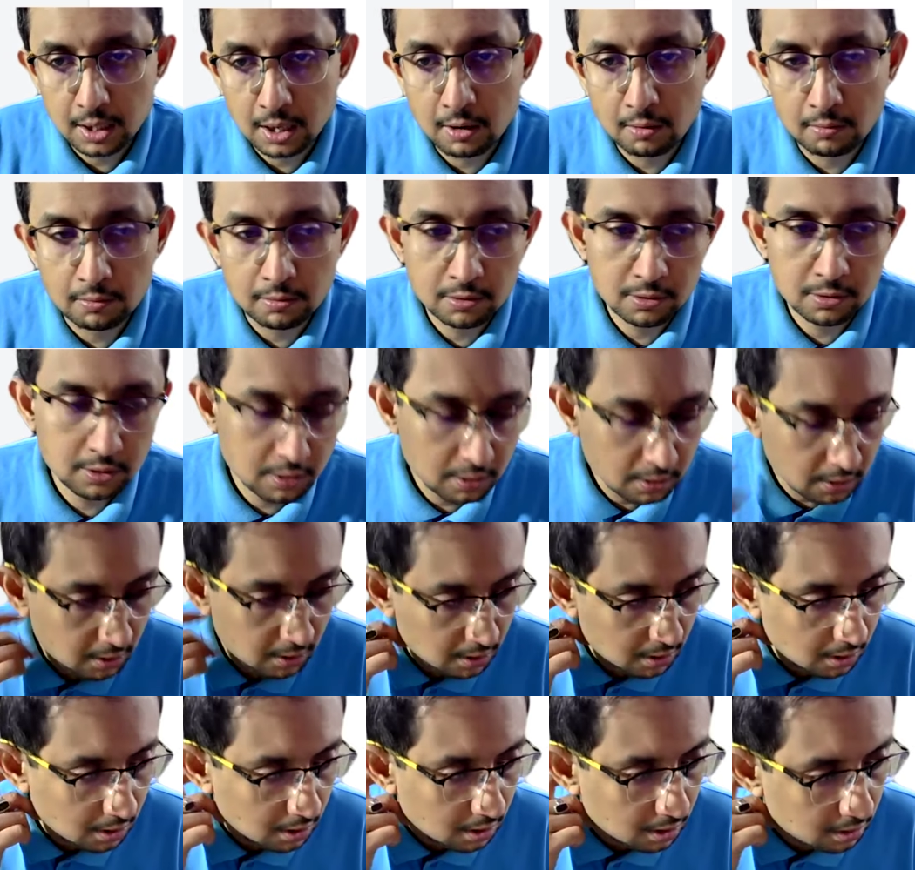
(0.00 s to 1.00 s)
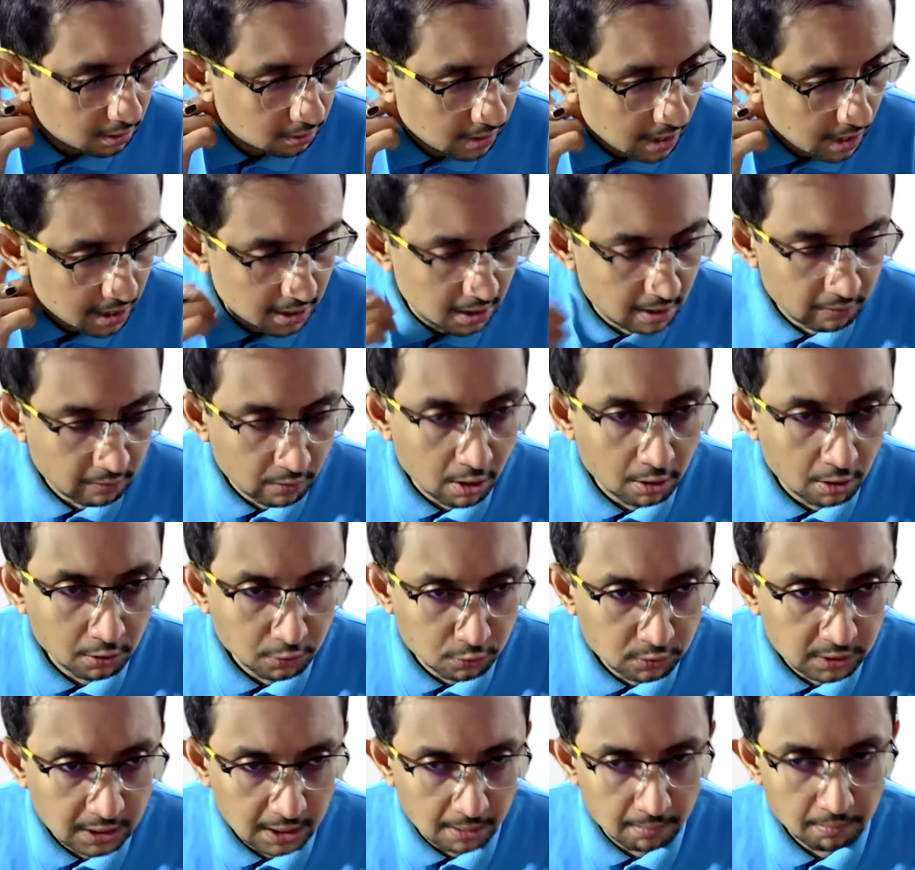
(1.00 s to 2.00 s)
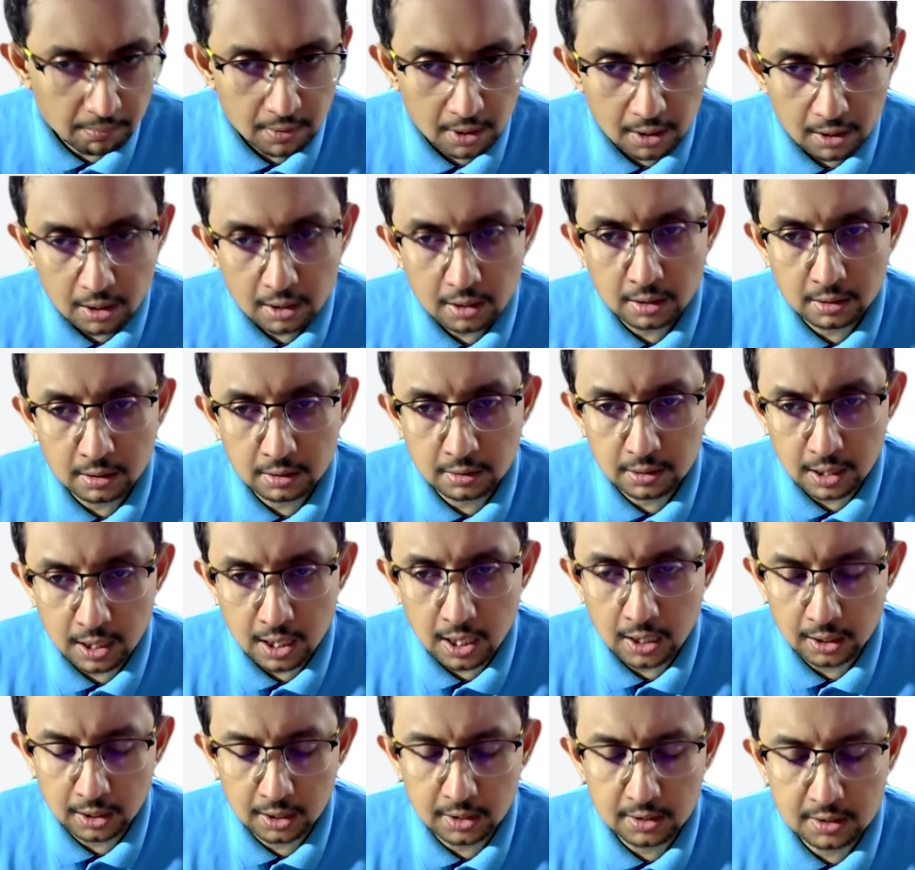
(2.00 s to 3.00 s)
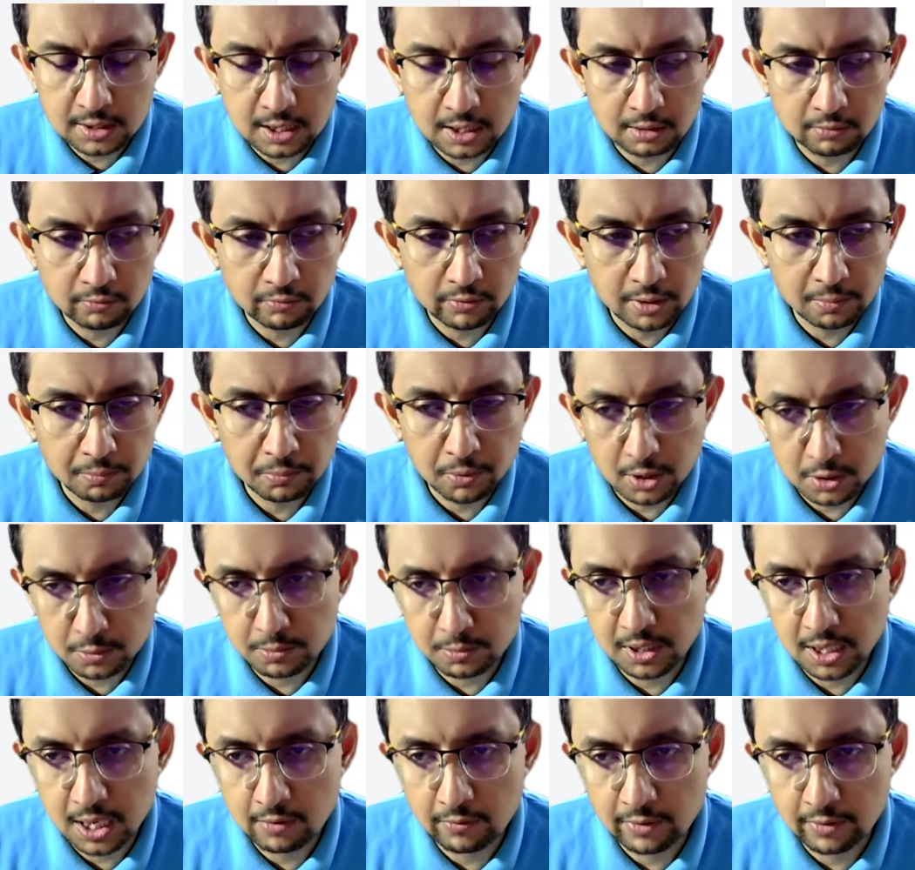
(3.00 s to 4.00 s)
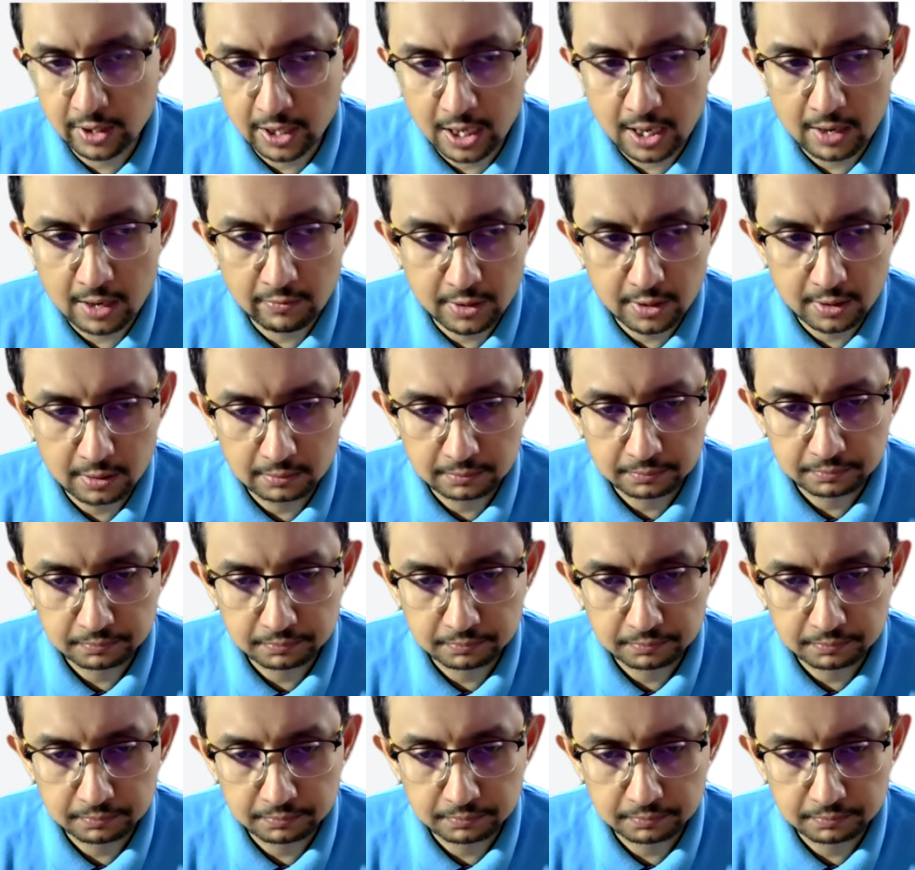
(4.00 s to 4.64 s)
out, right, you have gone through them, another chunk will possibly have arrived.